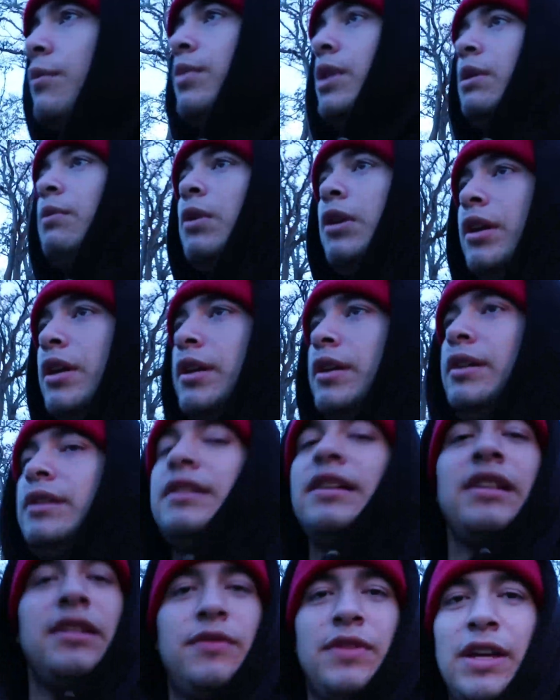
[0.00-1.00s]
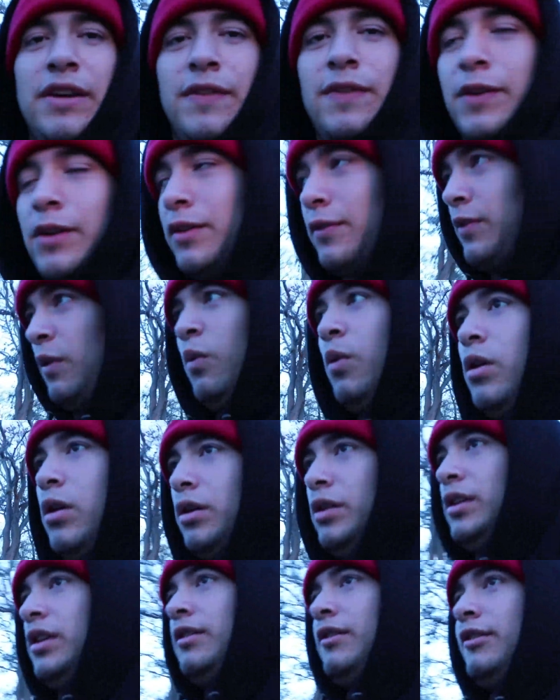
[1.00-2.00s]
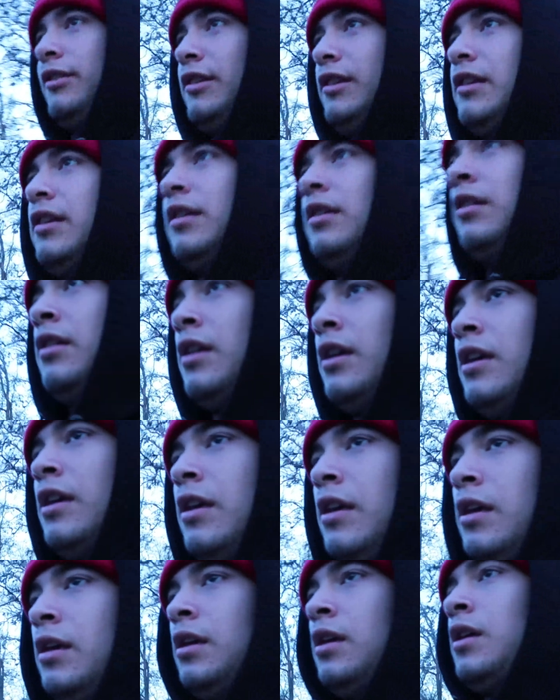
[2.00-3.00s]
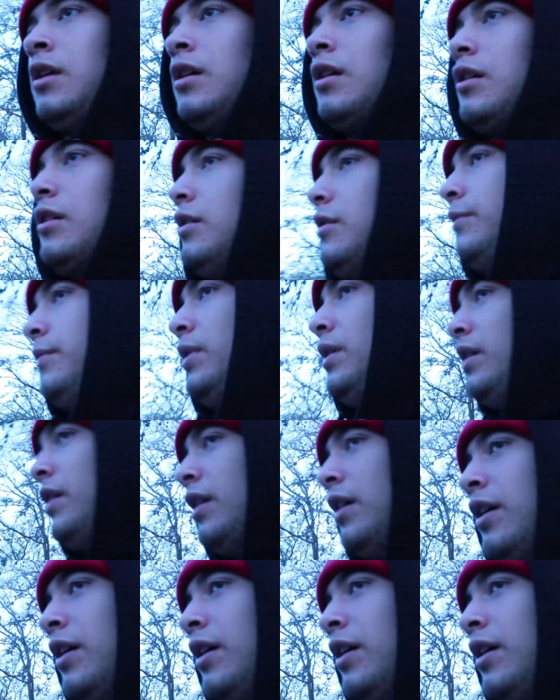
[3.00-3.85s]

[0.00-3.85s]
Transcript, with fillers: but I'm walking. It's not even that far of a walk yearly. Um,